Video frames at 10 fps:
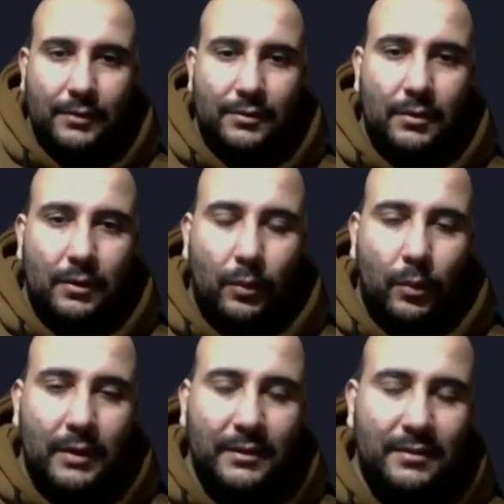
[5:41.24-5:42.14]
So
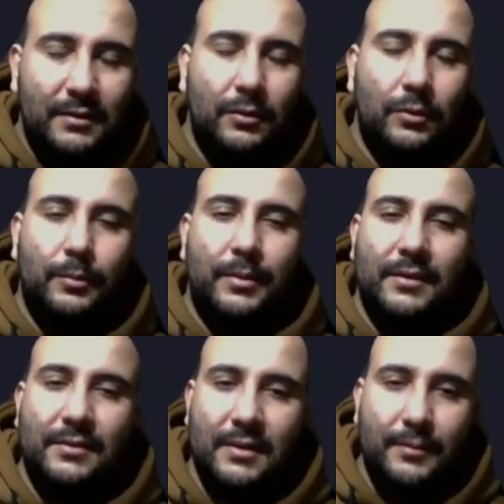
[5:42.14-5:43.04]
once you
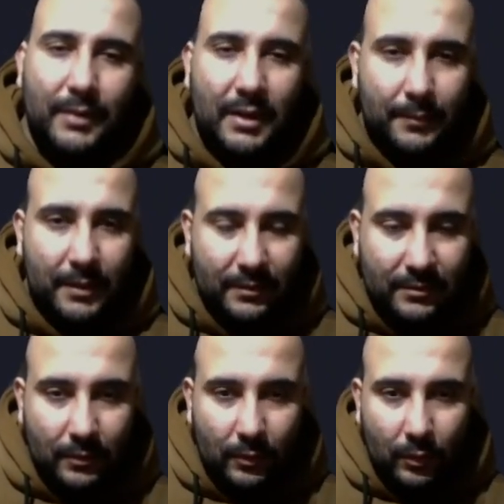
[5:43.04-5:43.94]
press npm
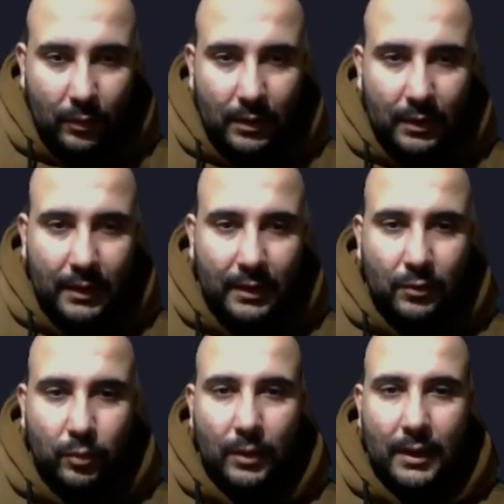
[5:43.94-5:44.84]
install, it
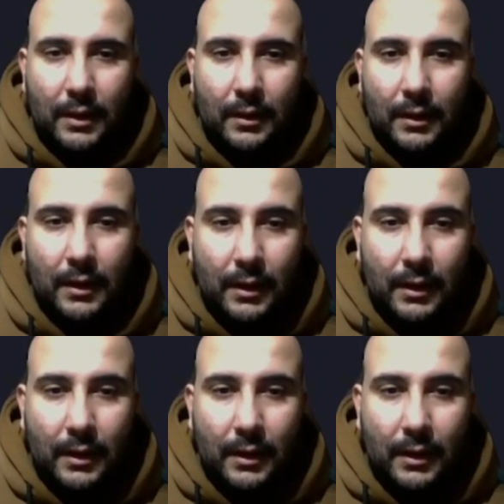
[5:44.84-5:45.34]
will